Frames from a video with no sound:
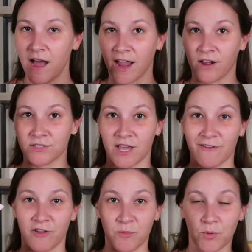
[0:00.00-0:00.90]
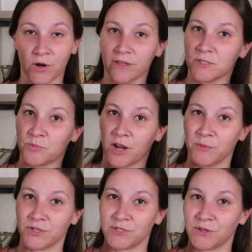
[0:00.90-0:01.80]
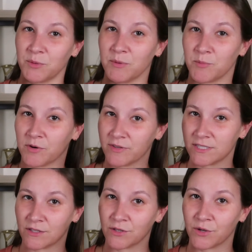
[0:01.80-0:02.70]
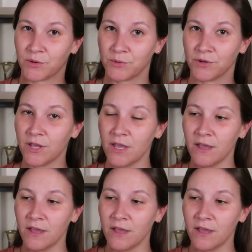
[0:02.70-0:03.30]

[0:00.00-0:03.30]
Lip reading: I also have a poreless primer, so a little bit more of a silicone